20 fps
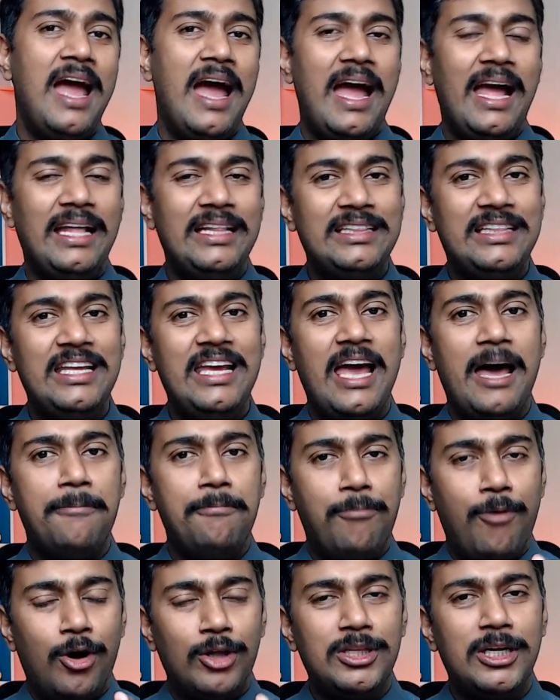and they are
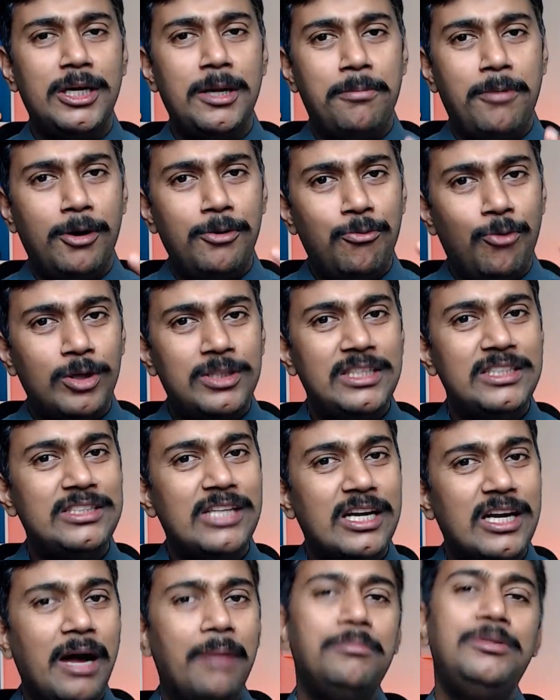bothered about what is
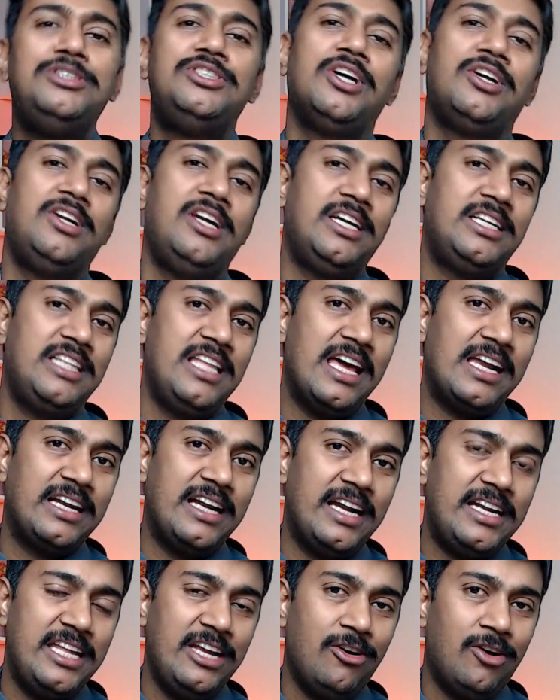the commission rate they are
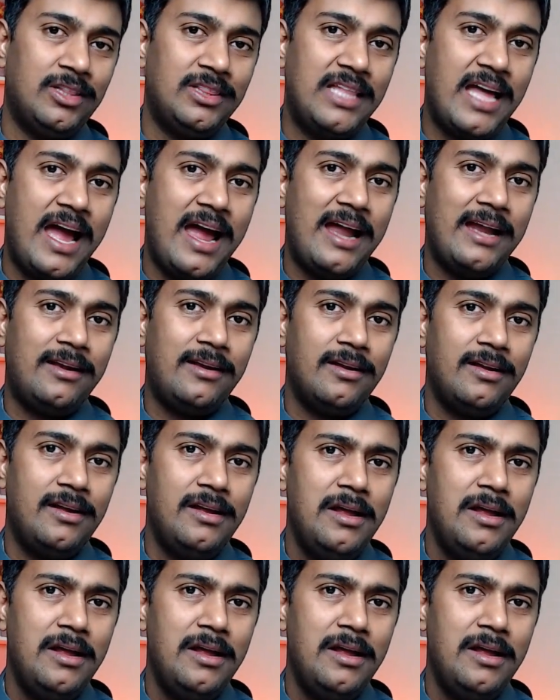getting on that.